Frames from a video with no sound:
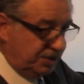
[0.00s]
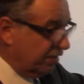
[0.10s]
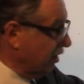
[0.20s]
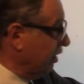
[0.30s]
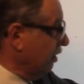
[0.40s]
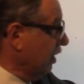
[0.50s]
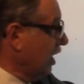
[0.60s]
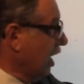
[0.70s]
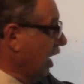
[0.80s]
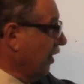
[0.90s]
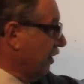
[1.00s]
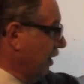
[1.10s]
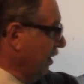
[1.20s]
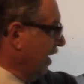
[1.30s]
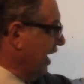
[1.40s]
through
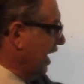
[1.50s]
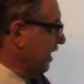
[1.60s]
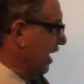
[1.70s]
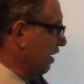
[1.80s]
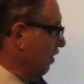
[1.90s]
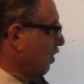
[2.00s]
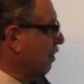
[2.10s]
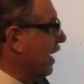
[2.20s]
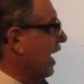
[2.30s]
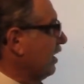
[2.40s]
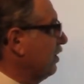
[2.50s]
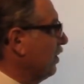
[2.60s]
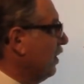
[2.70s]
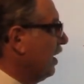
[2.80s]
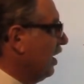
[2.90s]
other, and then we're back to